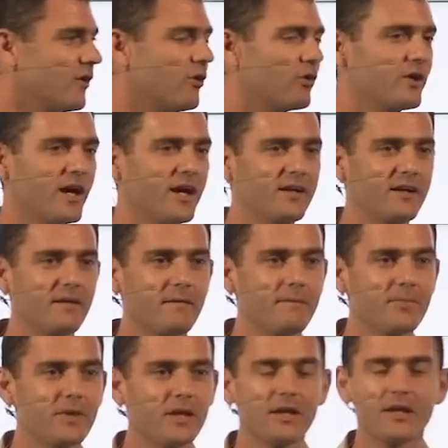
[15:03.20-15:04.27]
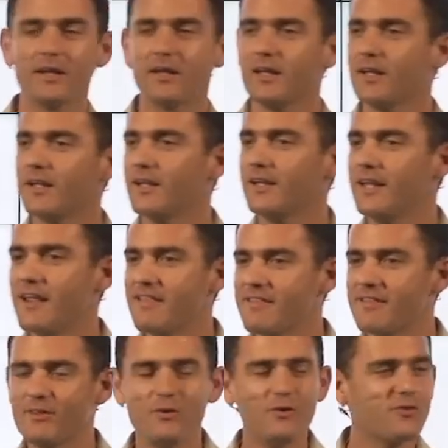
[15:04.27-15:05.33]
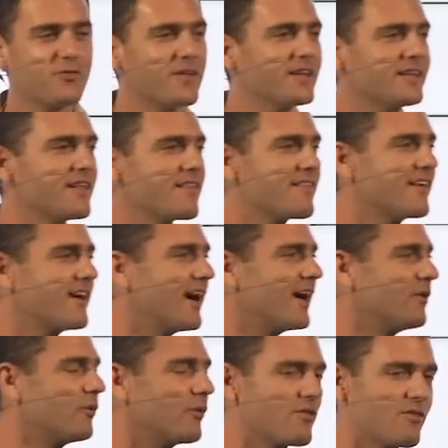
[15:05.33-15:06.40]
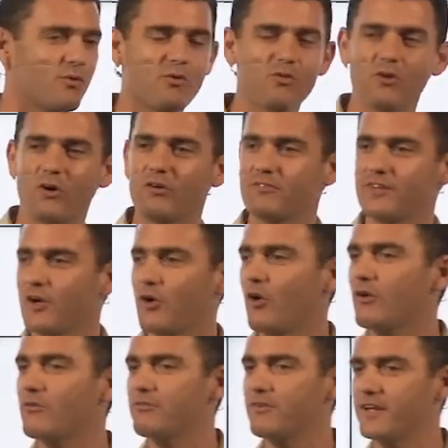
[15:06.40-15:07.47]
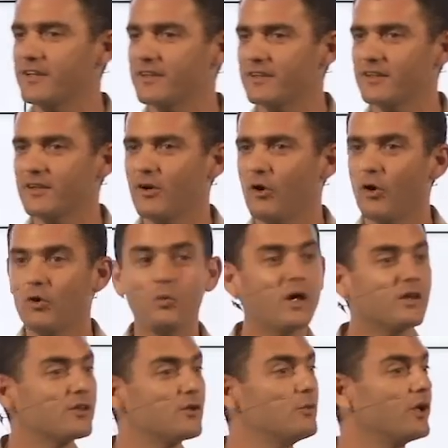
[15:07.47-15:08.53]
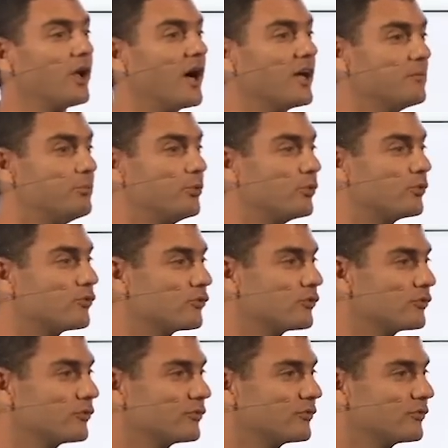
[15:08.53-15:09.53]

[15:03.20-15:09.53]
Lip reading: Okay? Do you think this guy wants to solve the conflict? On what he will write books?